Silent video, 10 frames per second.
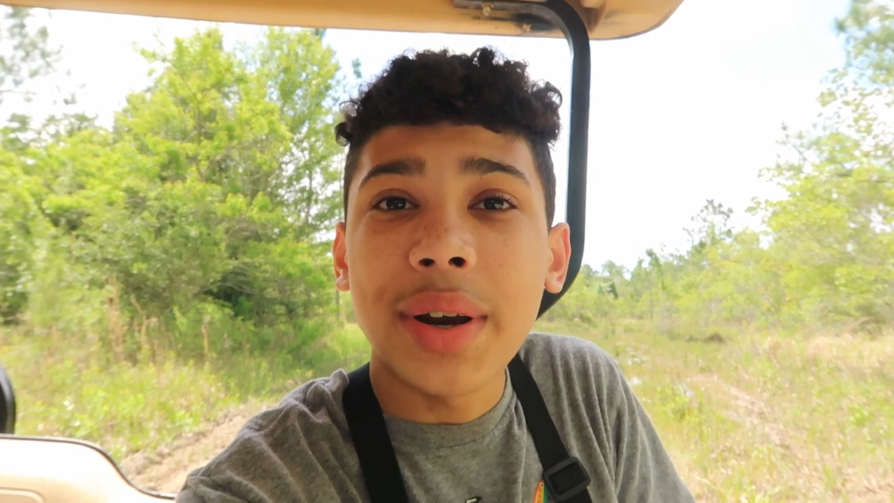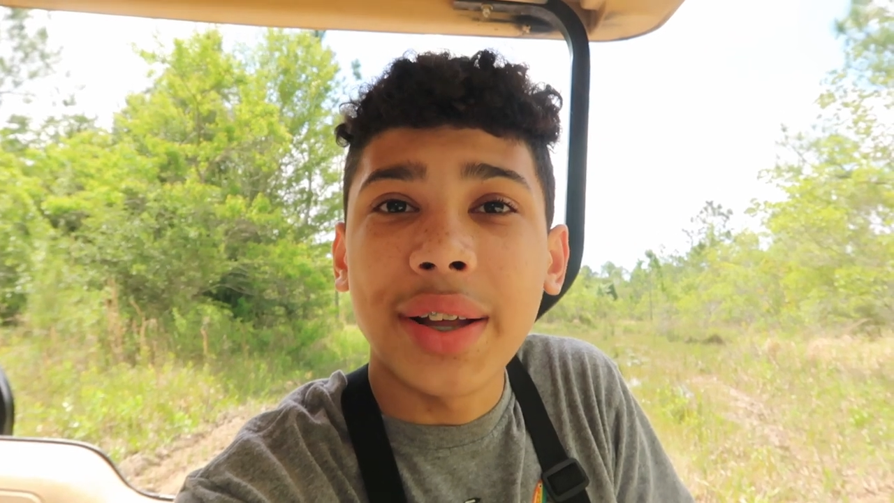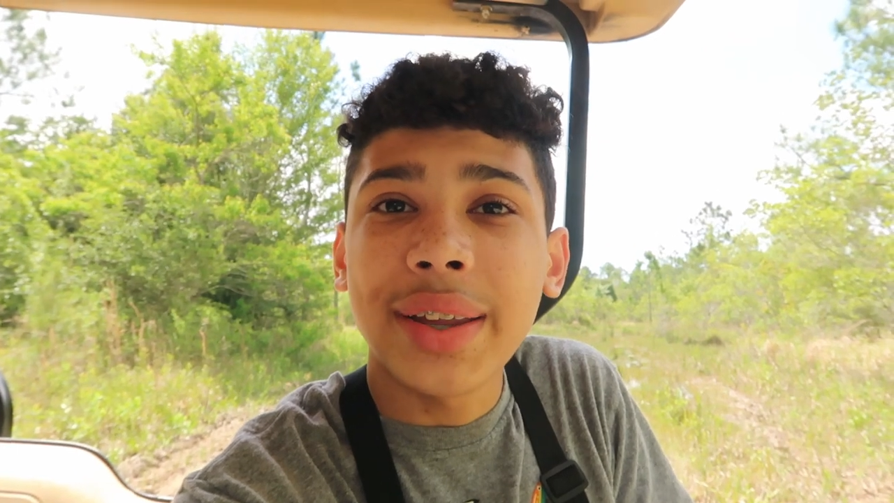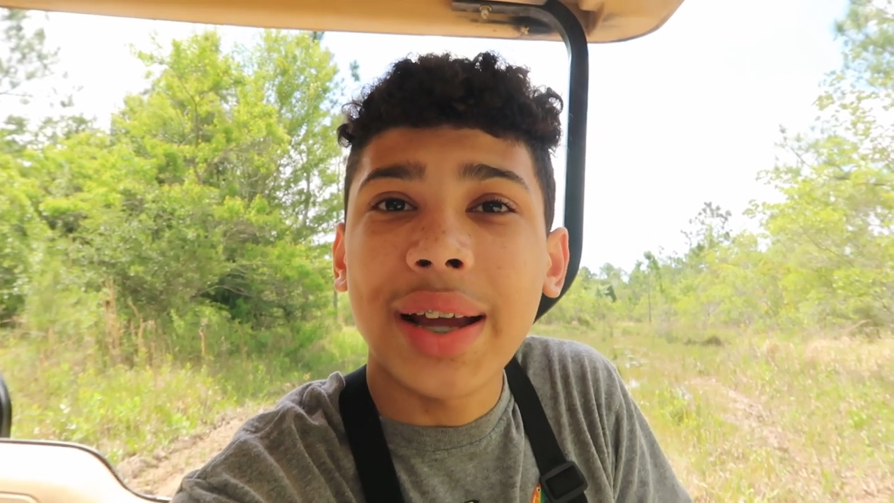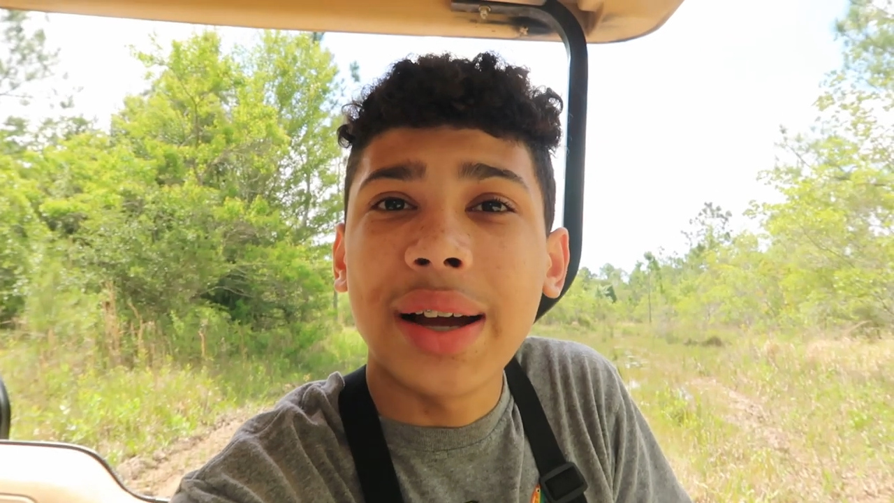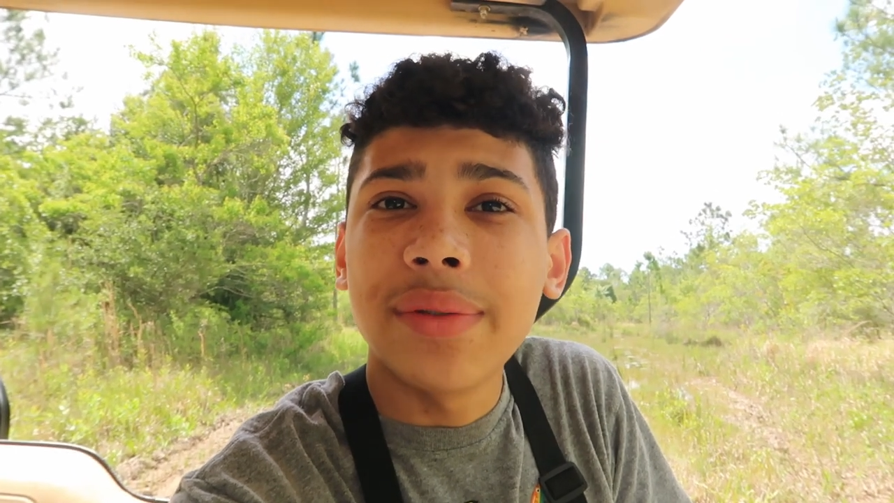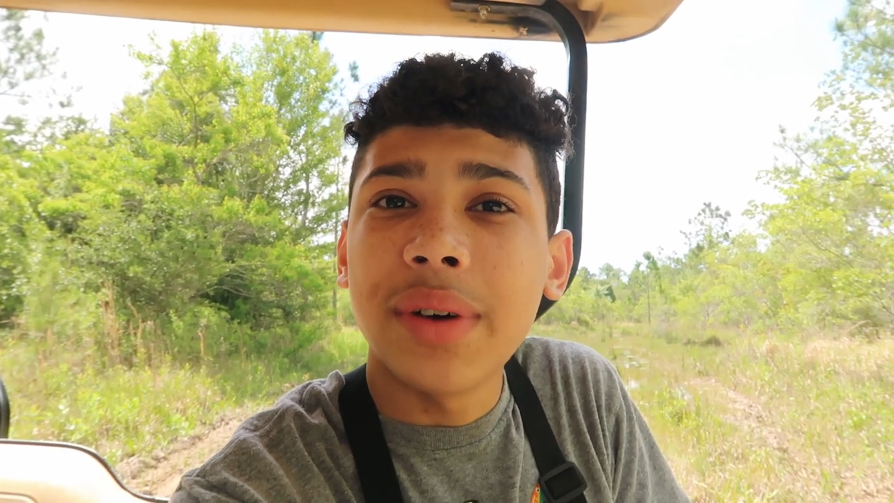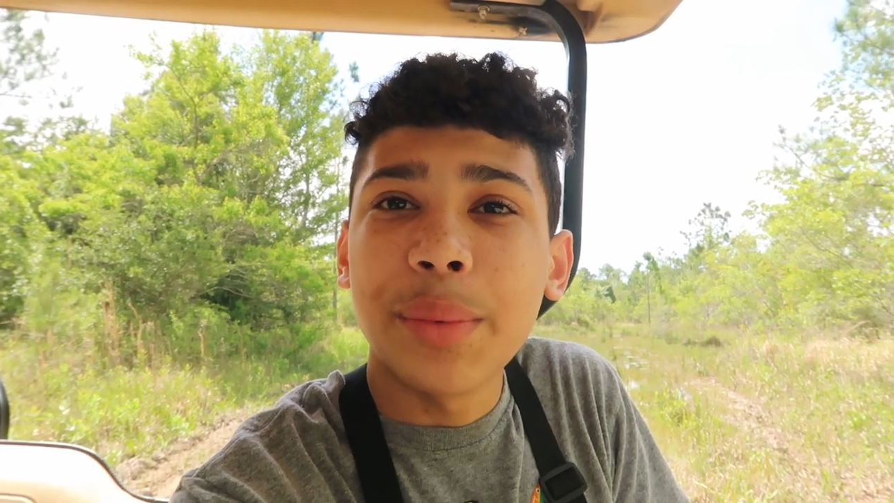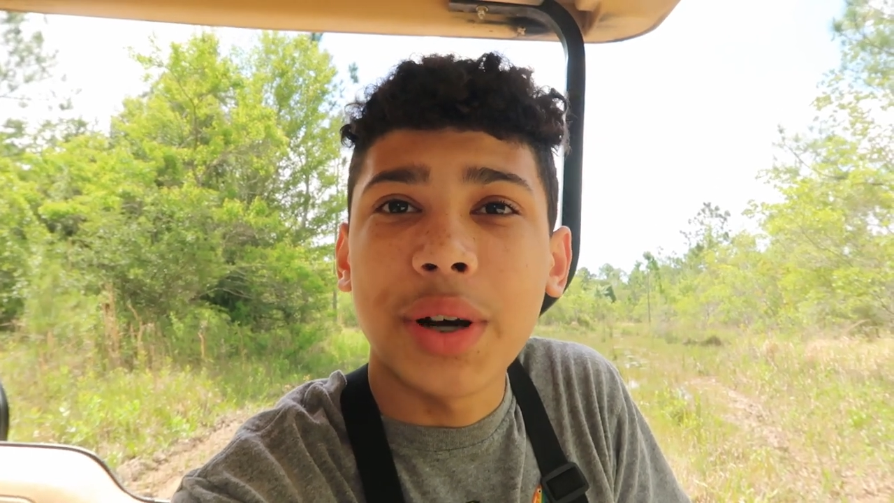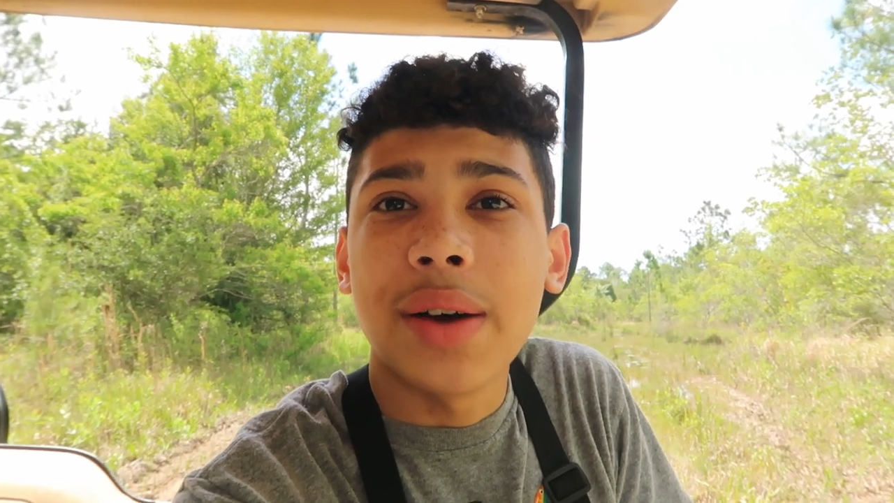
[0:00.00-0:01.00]
then I think I'm
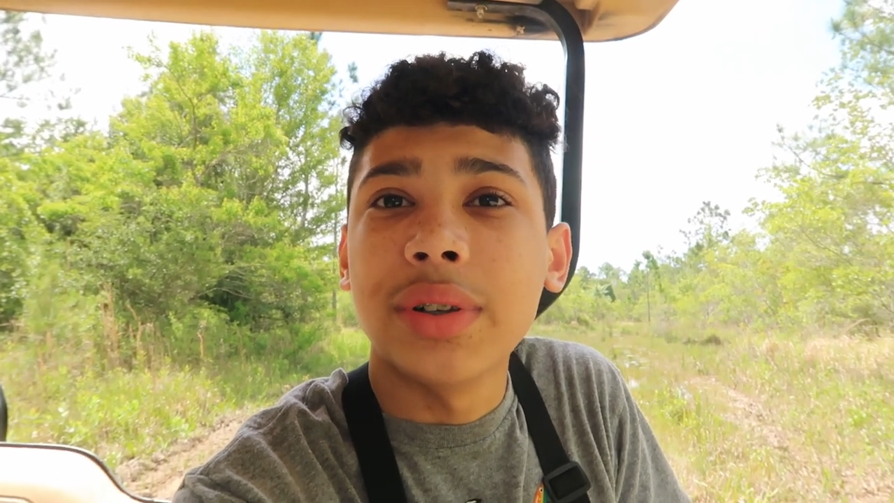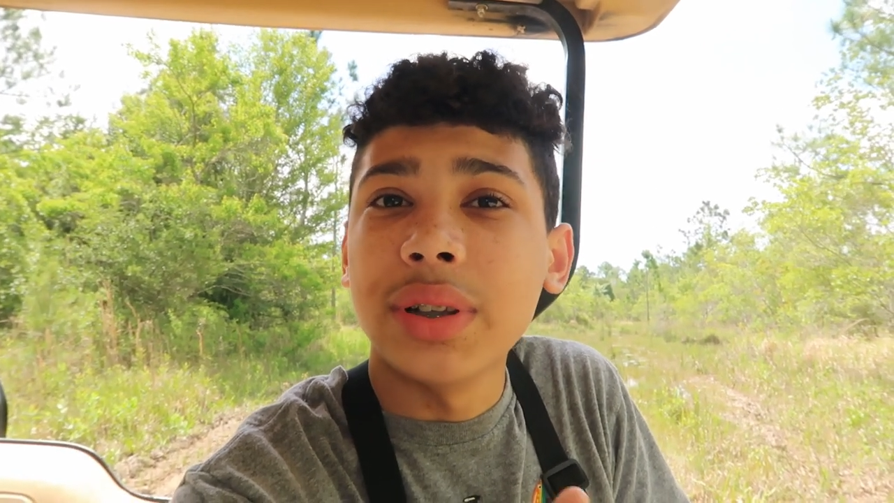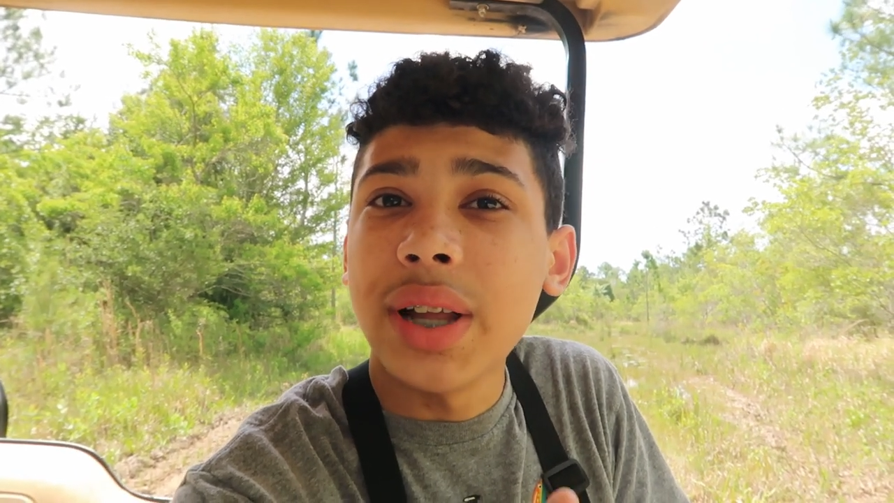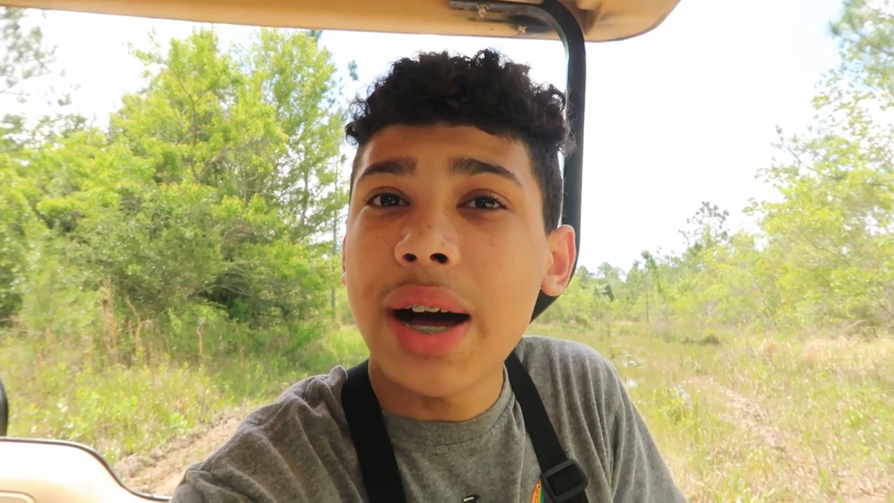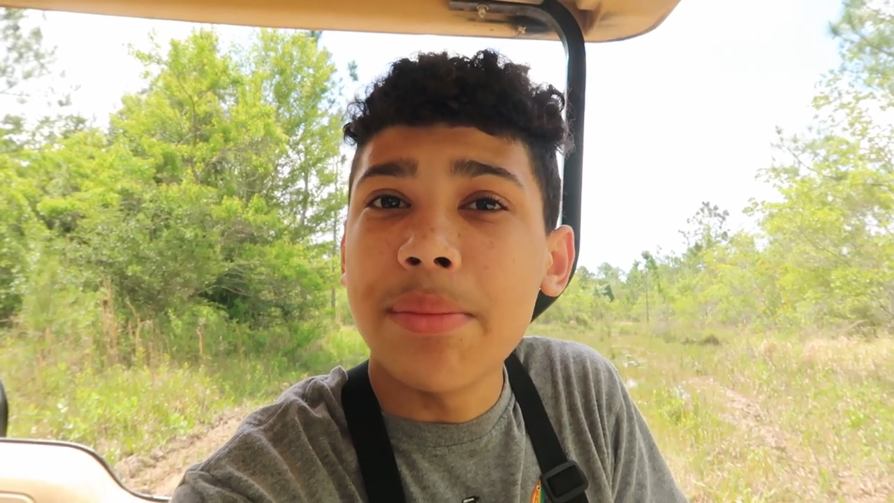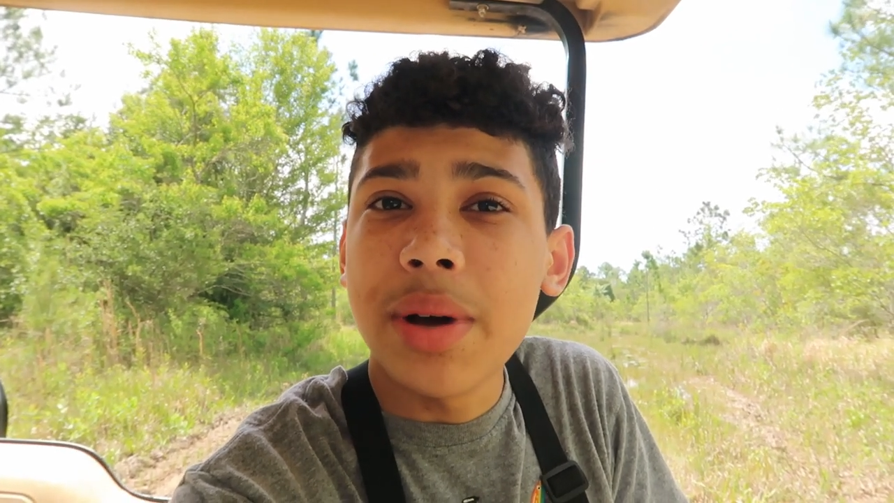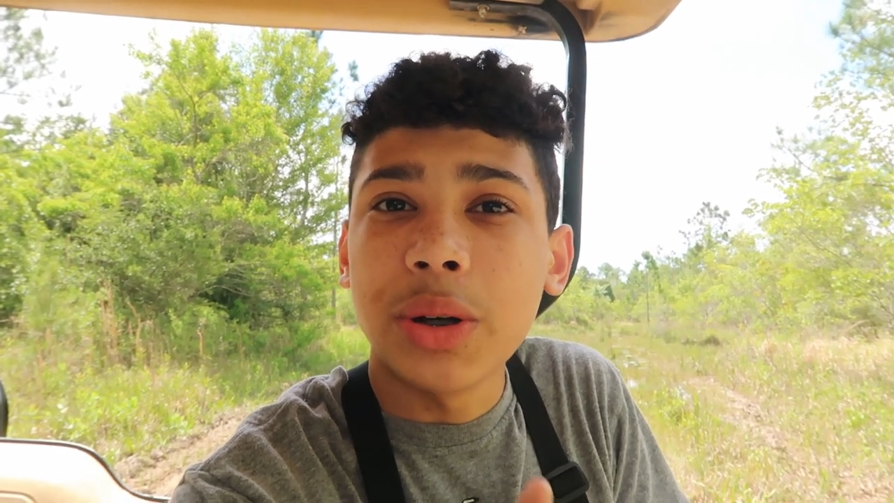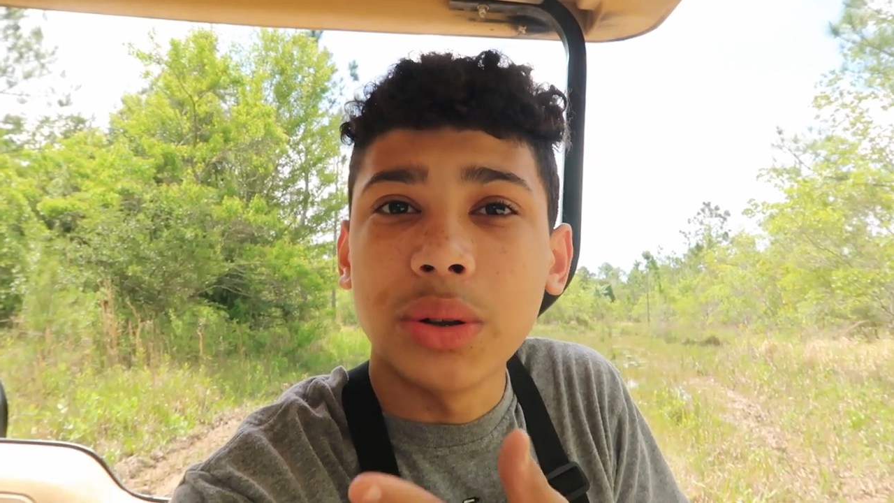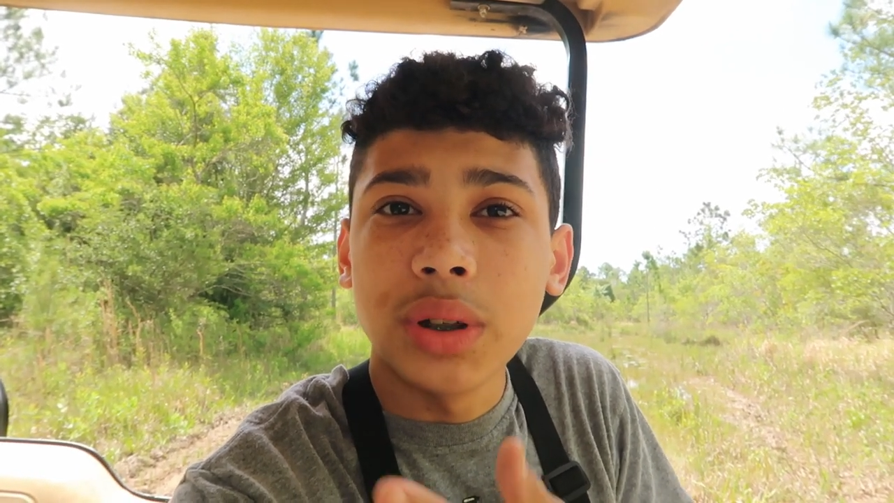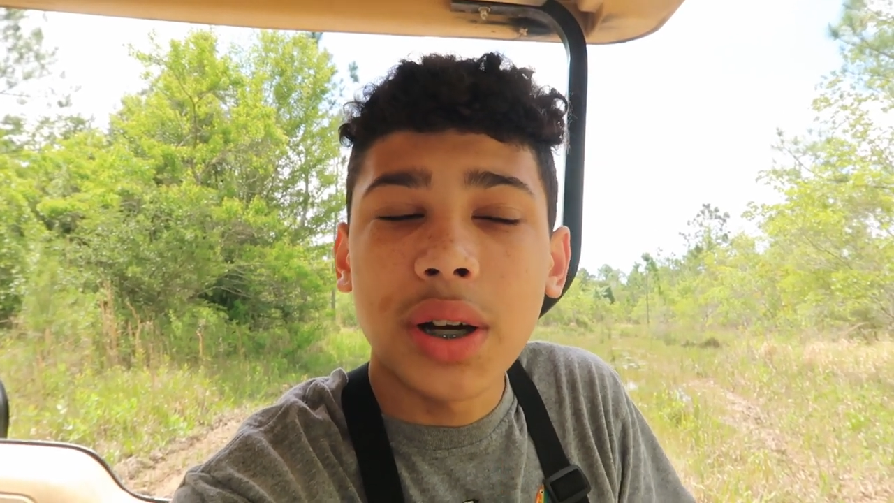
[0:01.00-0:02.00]
gonna have a lot
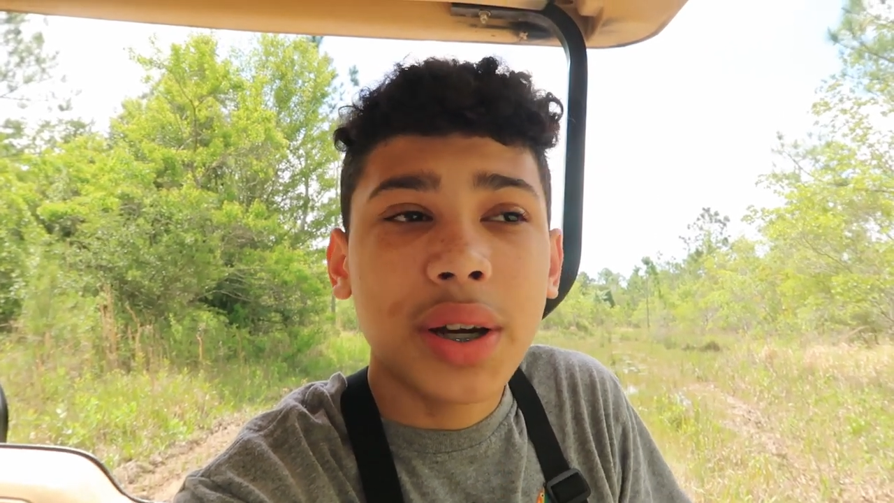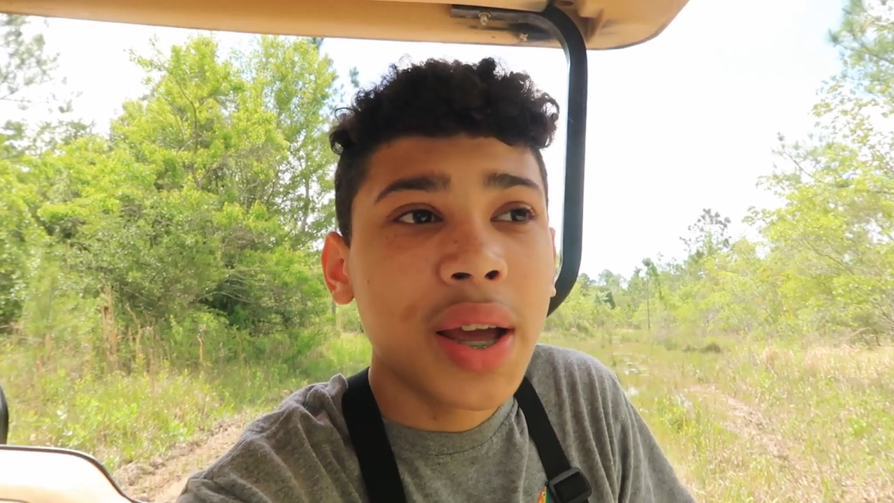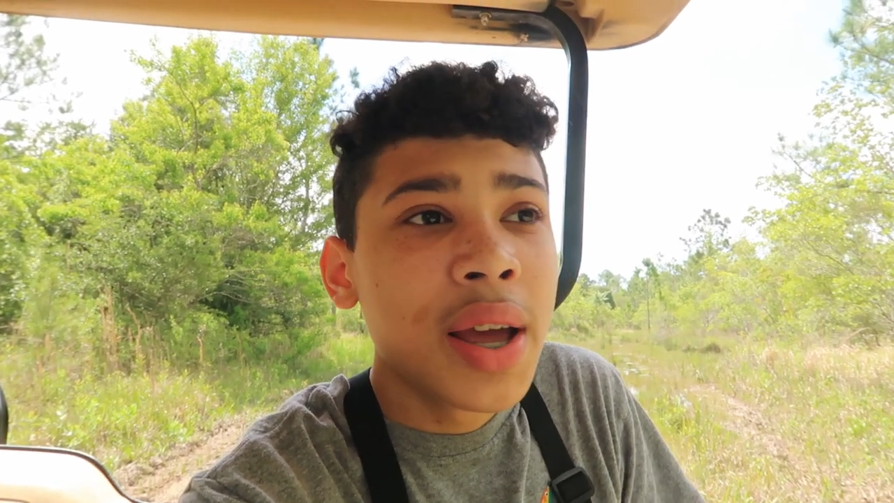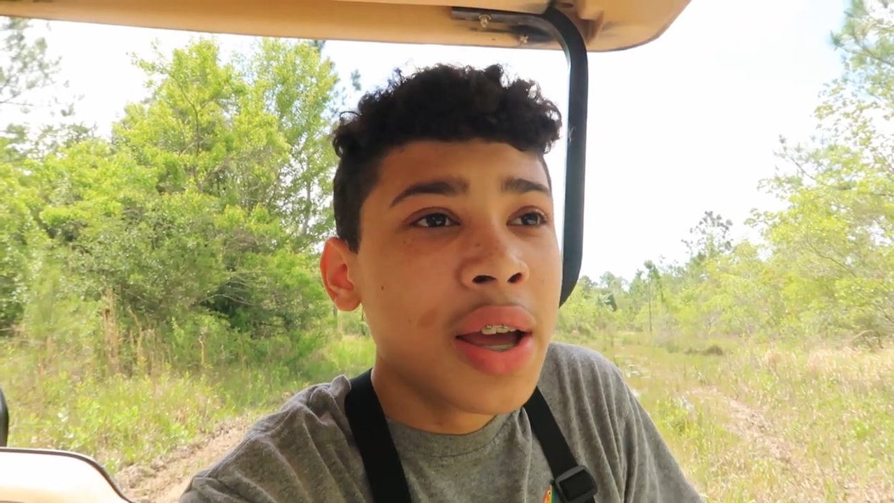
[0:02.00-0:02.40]
better luck.